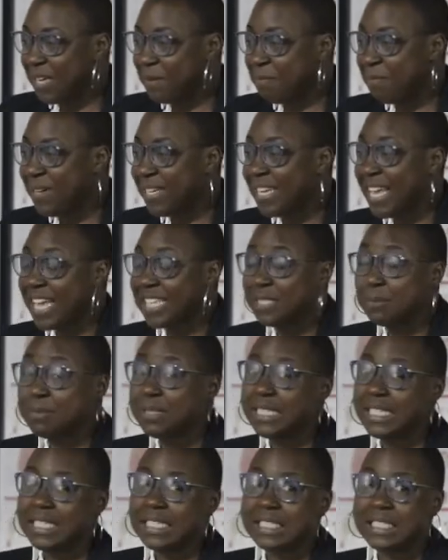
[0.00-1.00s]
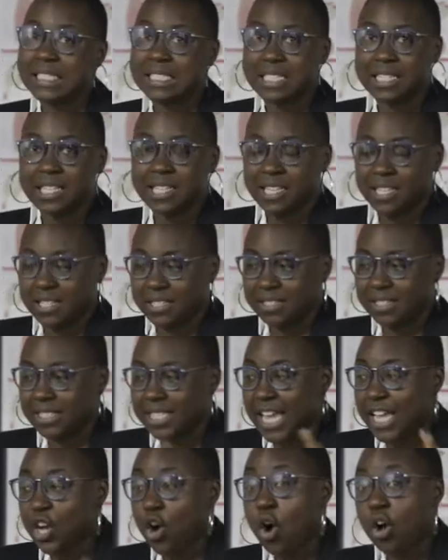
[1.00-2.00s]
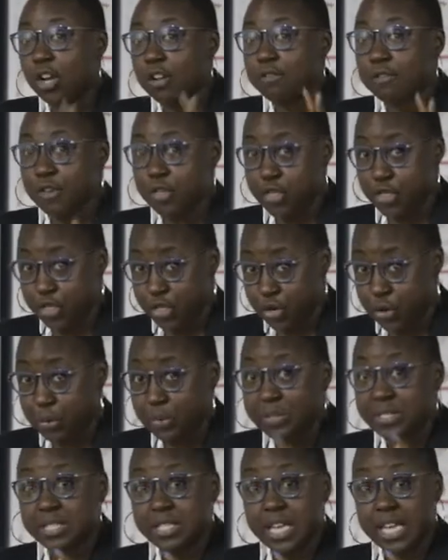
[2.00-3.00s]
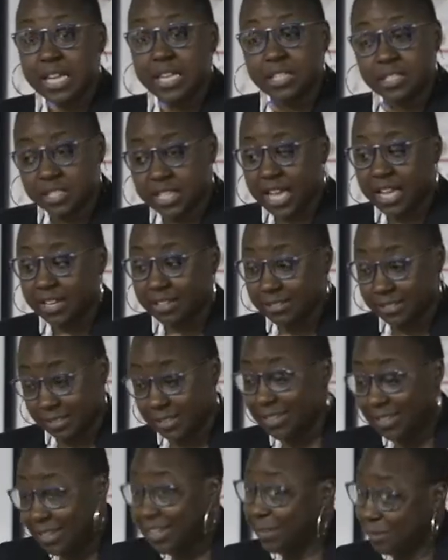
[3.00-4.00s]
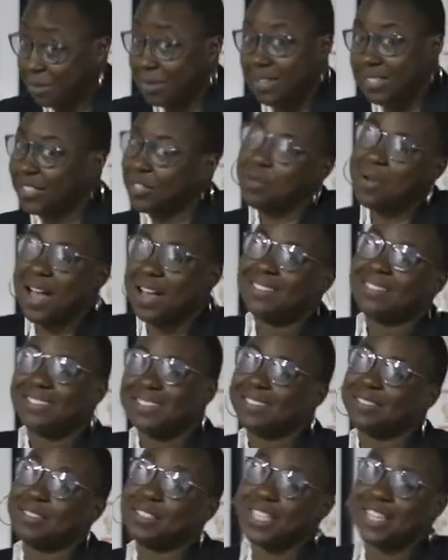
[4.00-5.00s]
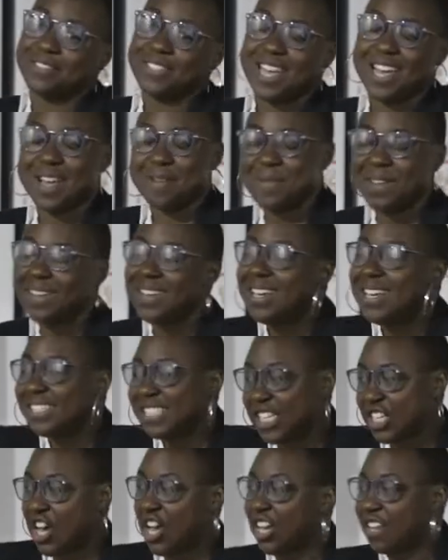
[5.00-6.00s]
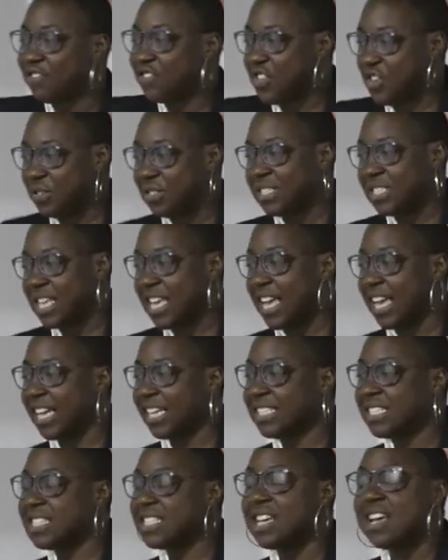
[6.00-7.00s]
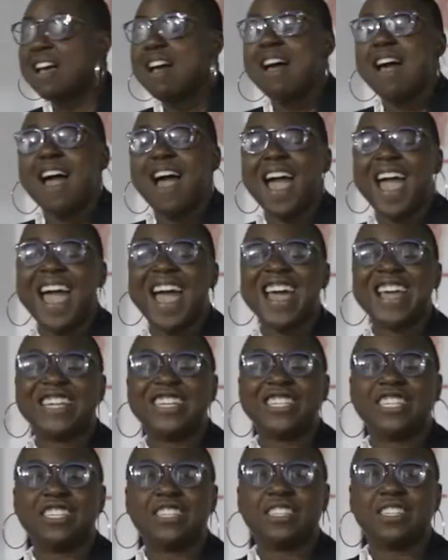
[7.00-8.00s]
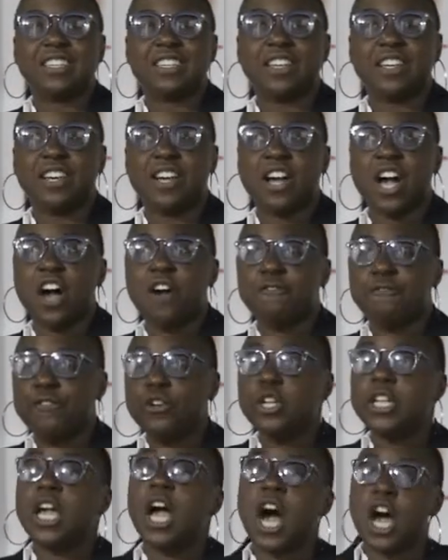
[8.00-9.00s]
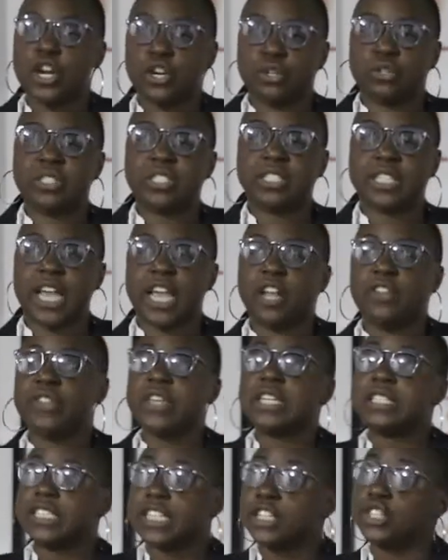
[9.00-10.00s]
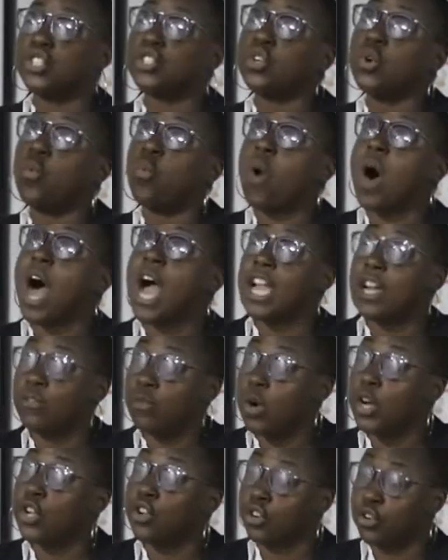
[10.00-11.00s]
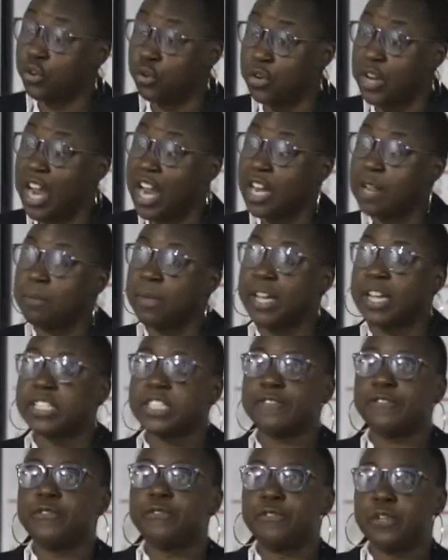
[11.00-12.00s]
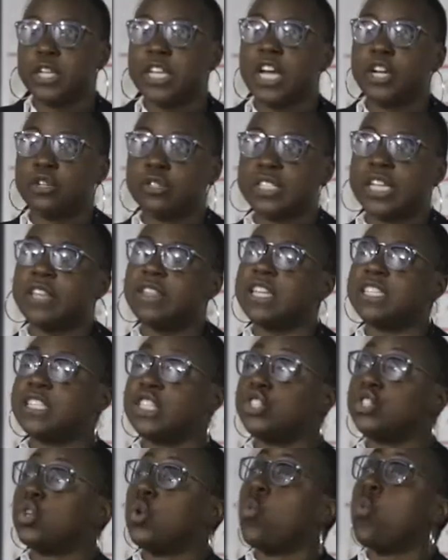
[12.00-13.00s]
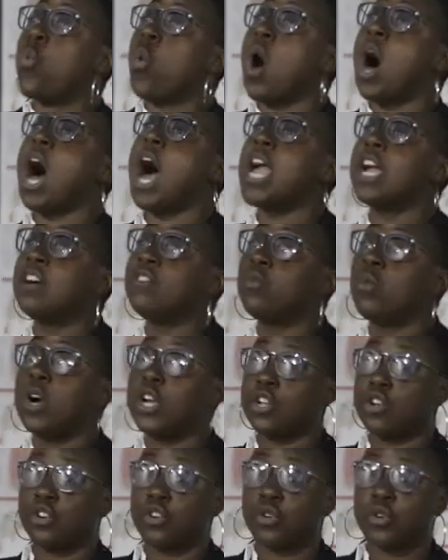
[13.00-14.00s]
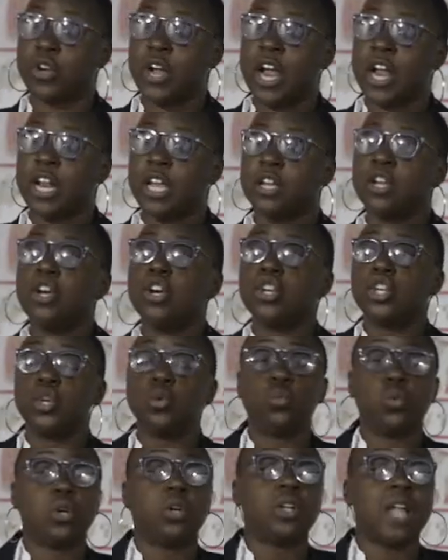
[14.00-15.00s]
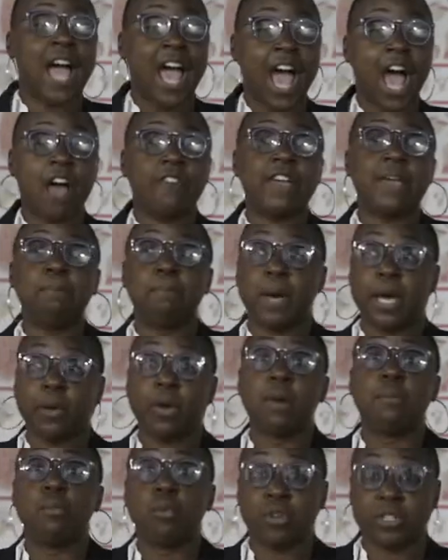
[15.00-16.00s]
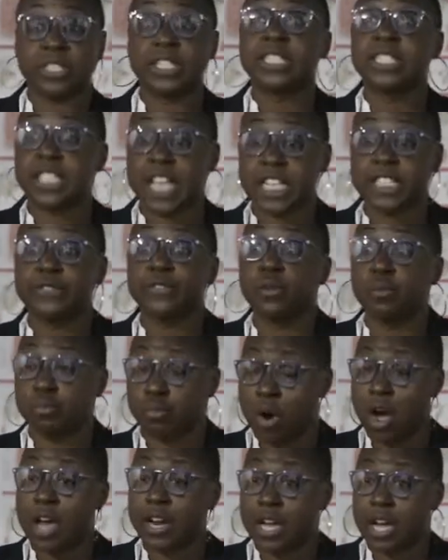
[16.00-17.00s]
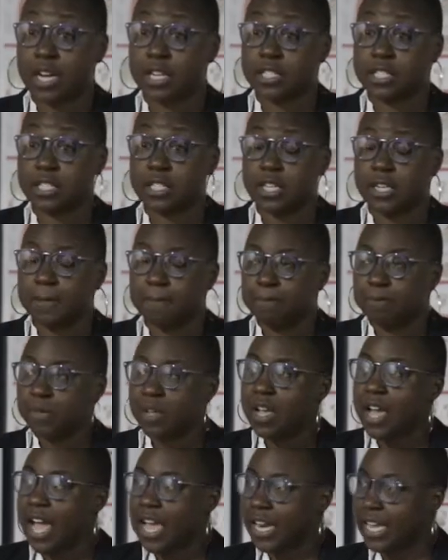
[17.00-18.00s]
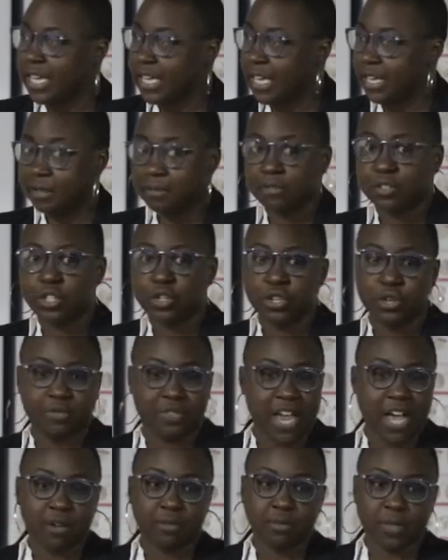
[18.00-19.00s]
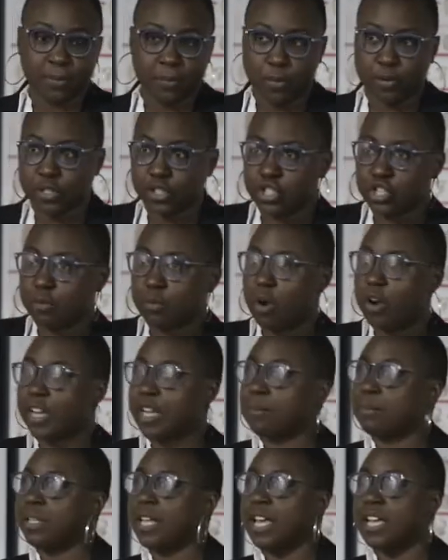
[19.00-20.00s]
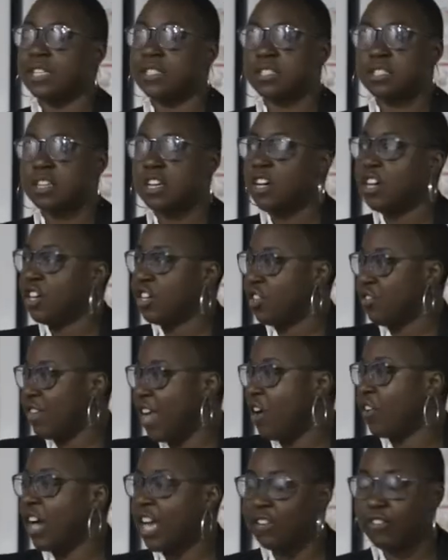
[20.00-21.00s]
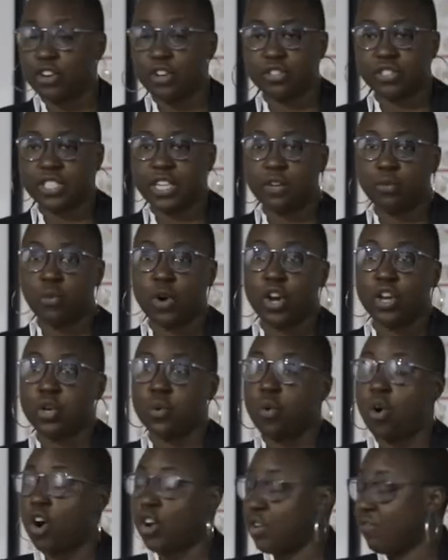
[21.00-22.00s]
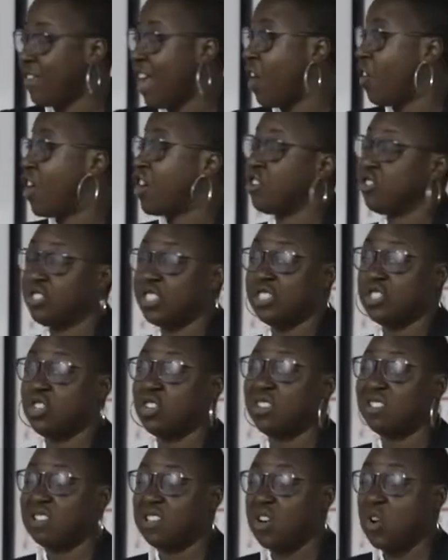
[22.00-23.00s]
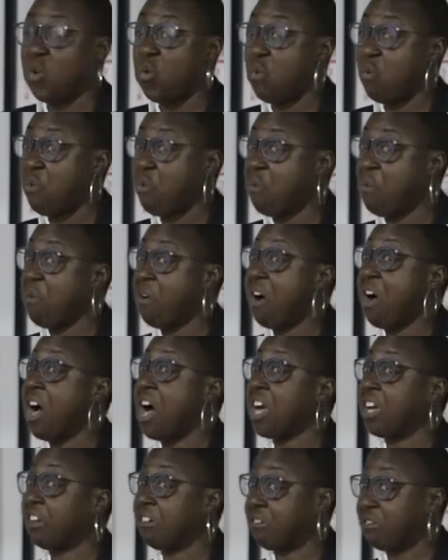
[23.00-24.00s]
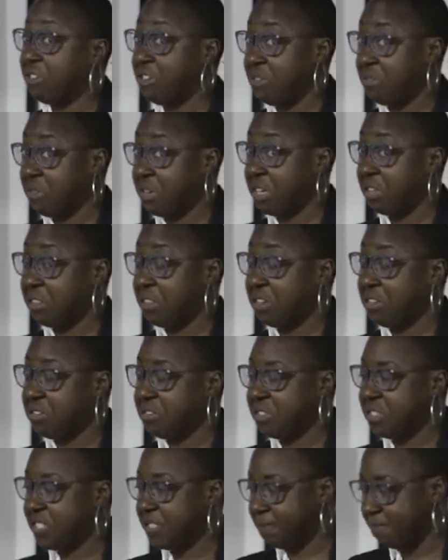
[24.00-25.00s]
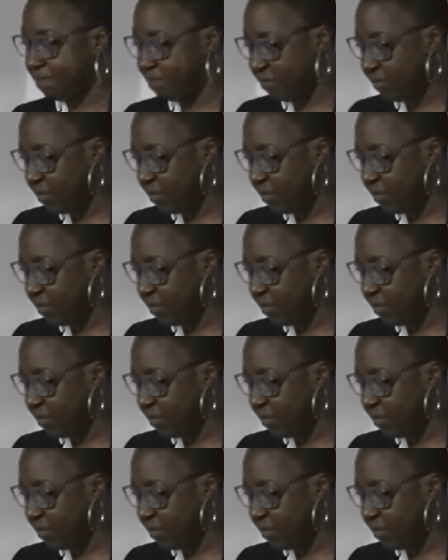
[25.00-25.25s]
But yes, please take all of those things. So I'll save time. Take all of those things and fully understand the intentional why of what you're creating. Because if you fully understand the intentional why of what you're creating, you will have a better and more successful product. And again, so you've now spoken to your marketplace. You now kind of understand where you are. You've now understood why you're doing this.